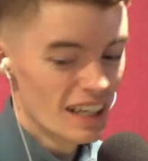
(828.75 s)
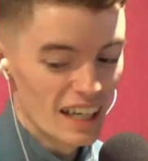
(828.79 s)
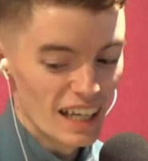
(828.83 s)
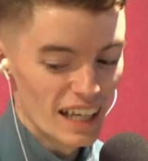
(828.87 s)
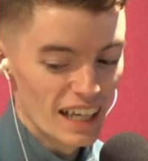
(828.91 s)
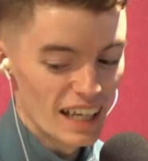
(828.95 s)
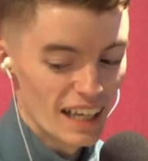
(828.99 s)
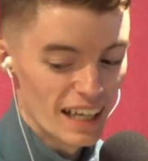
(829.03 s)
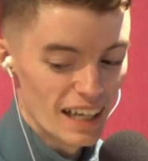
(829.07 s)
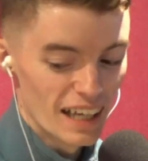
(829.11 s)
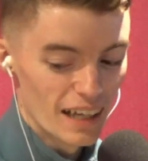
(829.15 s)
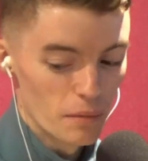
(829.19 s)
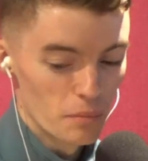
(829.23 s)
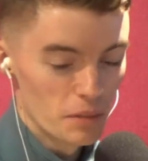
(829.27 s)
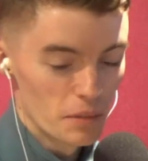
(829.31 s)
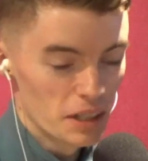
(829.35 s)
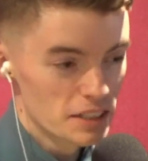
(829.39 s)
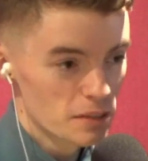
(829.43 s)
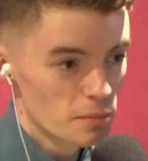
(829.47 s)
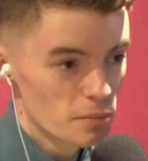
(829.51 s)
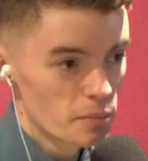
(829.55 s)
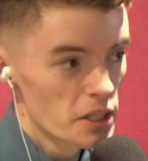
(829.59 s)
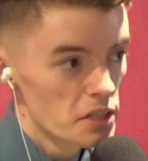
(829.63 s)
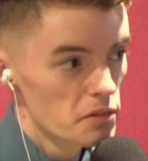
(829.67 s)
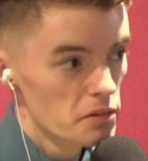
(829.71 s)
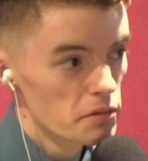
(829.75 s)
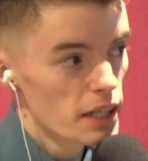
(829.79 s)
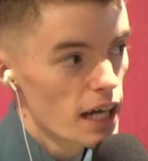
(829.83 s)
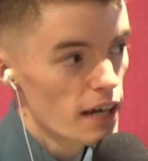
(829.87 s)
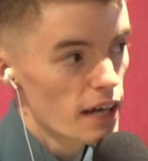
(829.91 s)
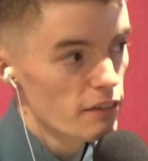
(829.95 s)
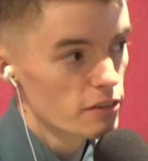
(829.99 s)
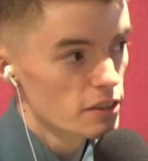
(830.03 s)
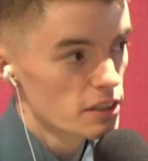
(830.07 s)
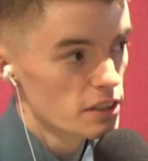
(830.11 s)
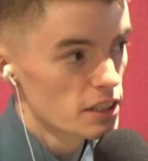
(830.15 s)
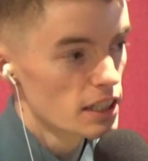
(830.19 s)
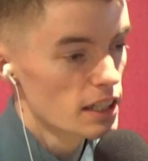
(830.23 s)
It's a pity we
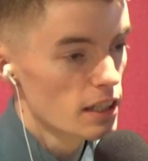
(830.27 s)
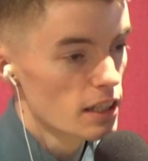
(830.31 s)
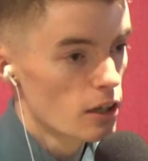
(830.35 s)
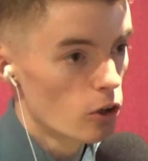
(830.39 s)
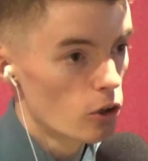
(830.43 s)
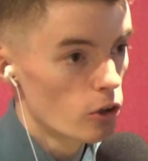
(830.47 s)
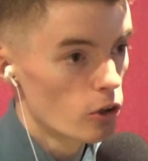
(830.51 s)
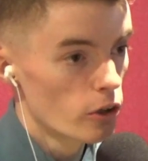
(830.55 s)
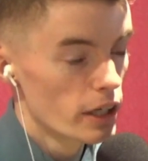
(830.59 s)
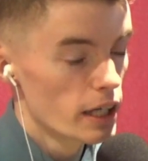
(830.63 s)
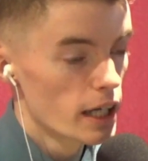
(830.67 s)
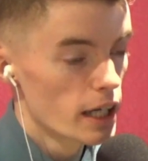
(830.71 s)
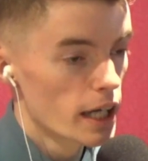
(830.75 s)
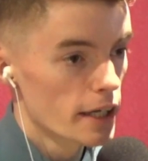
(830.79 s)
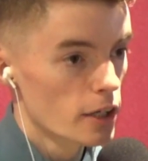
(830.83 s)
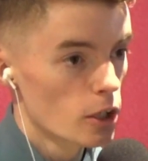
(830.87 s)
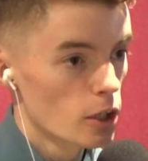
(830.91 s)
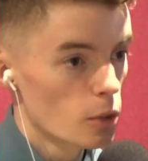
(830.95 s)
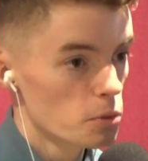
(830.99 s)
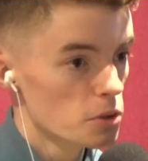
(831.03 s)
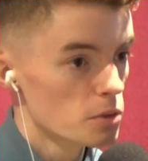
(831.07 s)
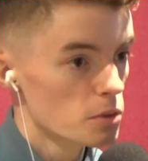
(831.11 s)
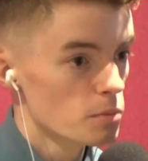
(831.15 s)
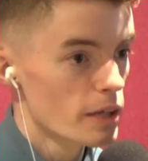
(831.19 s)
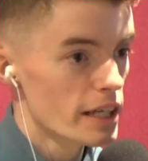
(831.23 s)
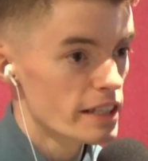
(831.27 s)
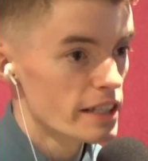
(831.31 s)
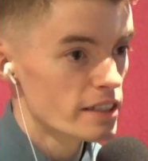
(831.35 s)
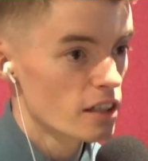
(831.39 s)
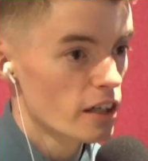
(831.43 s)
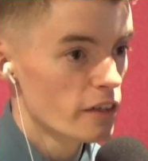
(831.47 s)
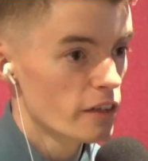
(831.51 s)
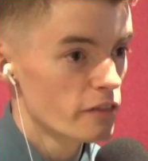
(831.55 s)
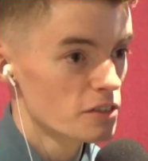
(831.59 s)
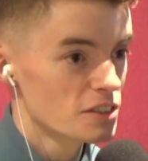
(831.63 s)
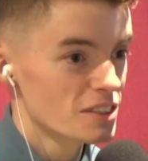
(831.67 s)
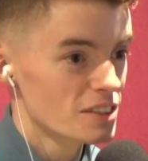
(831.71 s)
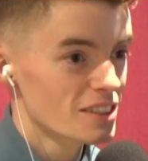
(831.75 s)
haven't seen Jorge at a couple of the press
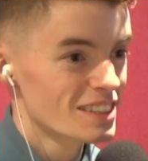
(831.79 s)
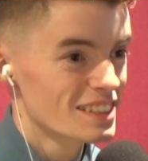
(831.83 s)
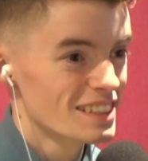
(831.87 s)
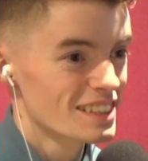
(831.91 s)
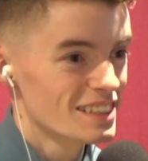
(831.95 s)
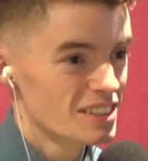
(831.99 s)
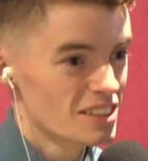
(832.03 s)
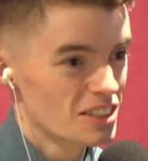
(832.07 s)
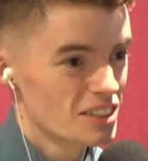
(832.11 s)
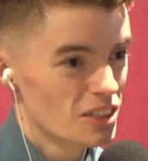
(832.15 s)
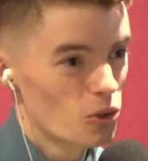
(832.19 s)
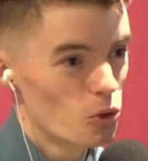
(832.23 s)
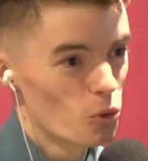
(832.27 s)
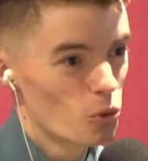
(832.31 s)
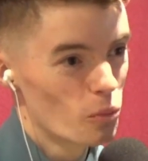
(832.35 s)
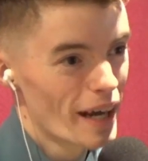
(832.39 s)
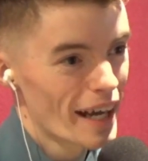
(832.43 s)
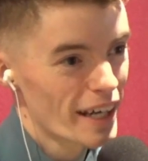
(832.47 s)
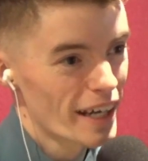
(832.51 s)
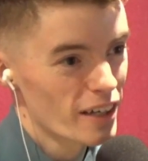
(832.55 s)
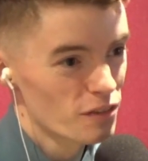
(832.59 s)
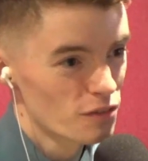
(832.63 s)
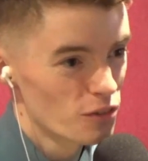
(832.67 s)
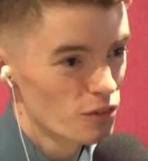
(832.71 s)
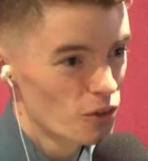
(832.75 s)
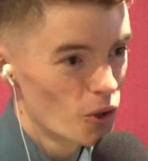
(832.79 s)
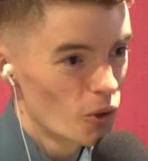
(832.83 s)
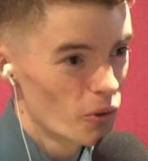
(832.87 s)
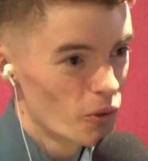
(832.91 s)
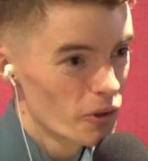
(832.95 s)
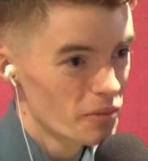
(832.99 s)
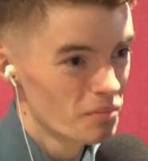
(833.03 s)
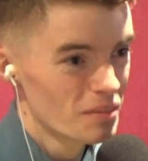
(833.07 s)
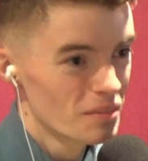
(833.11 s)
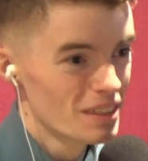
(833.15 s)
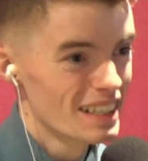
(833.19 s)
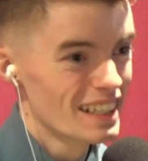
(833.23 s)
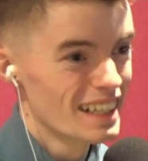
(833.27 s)
conferences to go back and forth
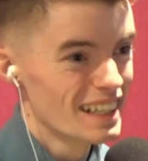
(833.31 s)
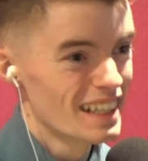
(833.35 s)
with him.